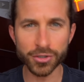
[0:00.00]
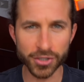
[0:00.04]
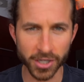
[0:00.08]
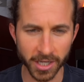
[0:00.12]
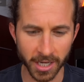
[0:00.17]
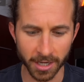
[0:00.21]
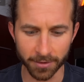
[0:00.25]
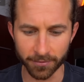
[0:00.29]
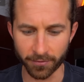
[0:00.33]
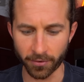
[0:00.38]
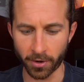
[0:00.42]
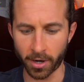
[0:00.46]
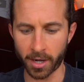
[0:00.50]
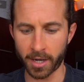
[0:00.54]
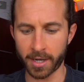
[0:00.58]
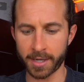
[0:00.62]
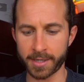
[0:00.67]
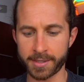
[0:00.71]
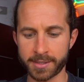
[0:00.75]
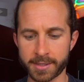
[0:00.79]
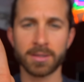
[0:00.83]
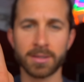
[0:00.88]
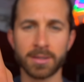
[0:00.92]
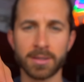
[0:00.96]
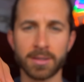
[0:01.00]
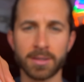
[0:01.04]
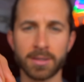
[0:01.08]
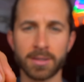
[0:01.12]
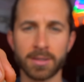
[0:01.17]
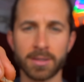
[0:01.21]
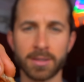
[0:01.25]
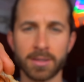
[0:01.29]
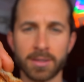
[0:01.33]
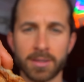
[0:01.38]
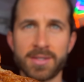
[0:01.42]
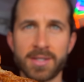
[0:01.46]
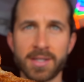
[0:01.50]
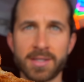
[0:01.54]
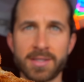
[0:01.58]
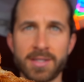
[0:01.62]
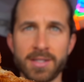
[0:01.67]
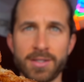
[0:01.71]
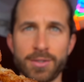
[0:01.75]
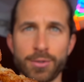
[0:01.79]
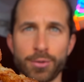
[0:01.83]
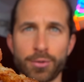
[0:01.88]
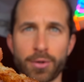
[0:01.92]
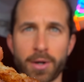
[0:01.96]
chicken and fries,
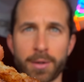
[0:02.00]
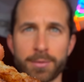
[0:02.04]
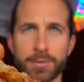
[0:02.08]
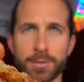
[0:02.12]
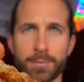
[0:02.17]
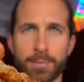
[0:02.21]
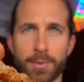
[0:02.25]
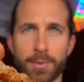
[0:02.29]
62 grams of